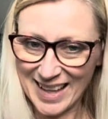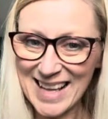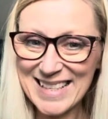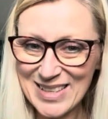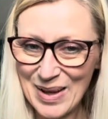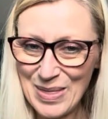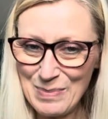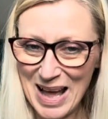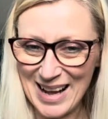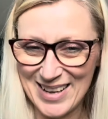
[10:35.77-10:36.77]
It's not on the
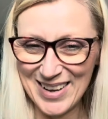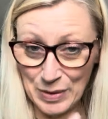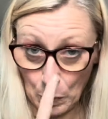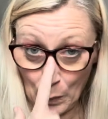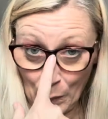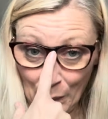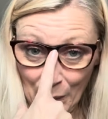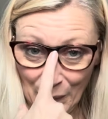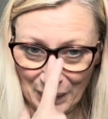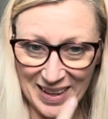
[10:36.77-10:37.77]
back.
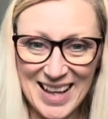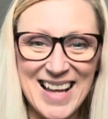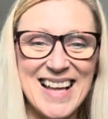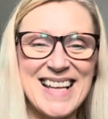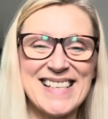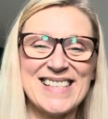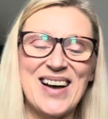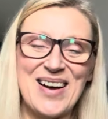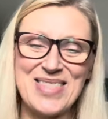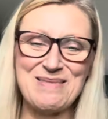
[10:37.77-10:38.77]
It's
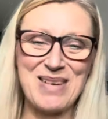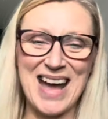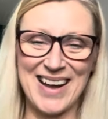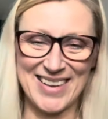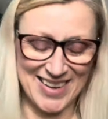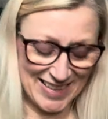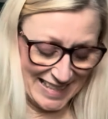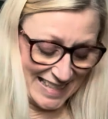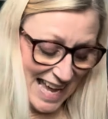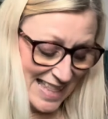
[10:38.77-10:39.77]
not on the
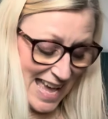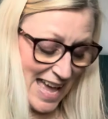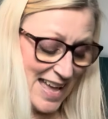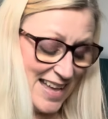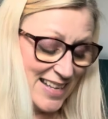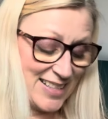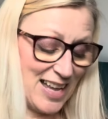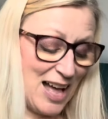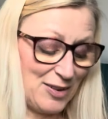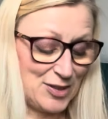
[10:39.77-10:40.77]
barcode scanner. So
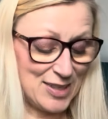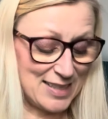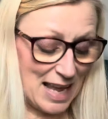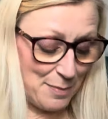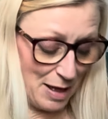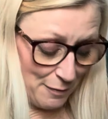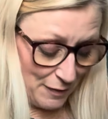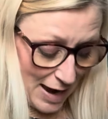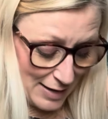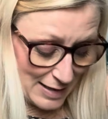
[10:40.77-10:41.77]
I'll just,
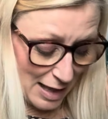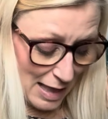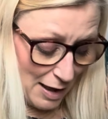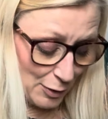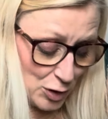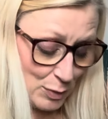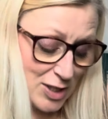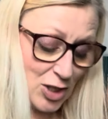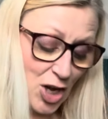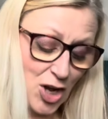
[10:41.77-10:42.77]
I'll do a
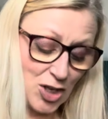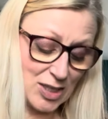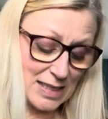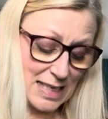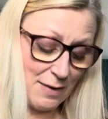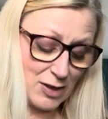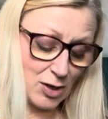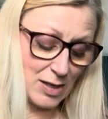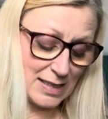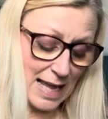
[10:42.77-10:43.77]
search and see if it's
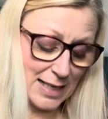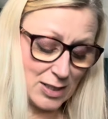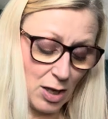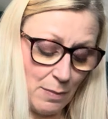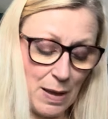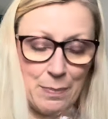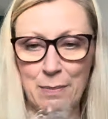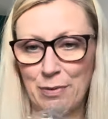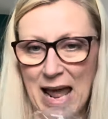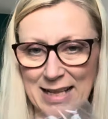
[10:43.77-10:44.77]
on this like salt and pepper
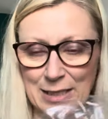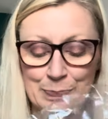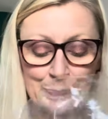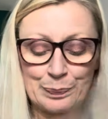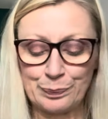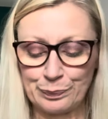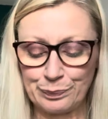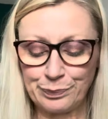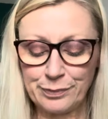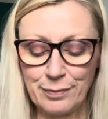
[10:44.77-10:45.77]
bread.
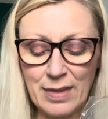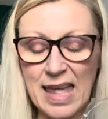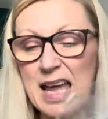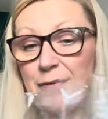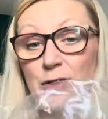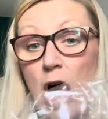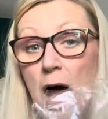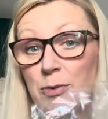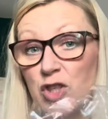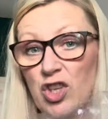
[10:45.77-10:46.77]
If not,
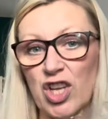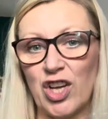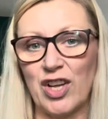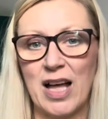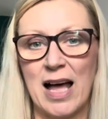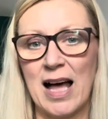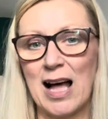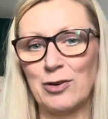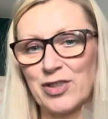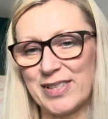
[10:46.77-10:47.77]
I'm just gonna,
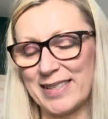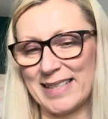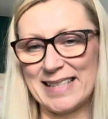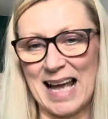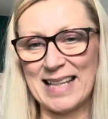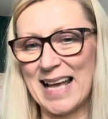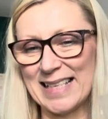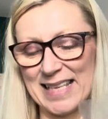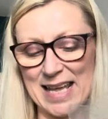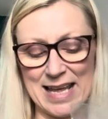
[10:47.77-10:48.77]
I'll just scan it
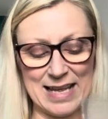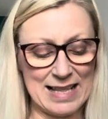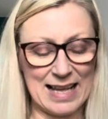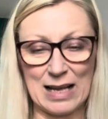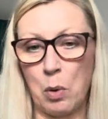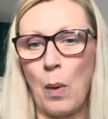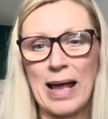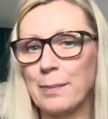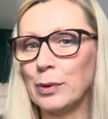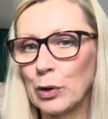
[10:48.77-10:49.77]
as a, like a
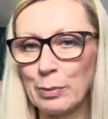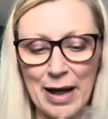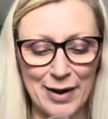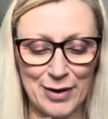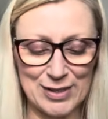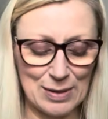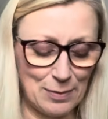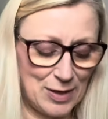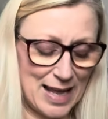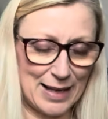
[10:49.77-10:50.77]
white bloomer or
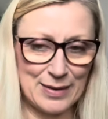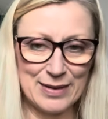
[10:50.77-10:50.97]
something.